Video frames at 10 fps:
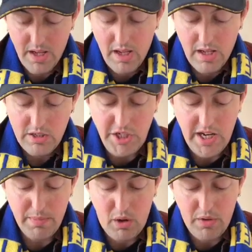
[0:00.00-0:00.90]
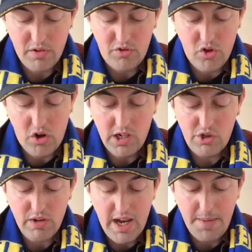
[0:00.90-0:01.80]
Jacob Arthur scored a
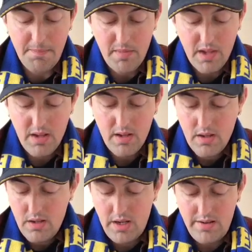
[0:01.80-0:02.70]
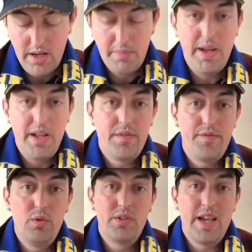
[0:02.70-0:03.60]
try. It made the
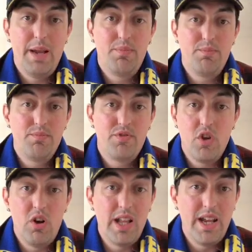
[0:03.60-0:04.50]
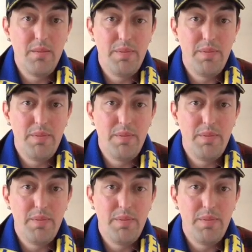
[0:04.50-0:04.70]
full-time scoreline a bit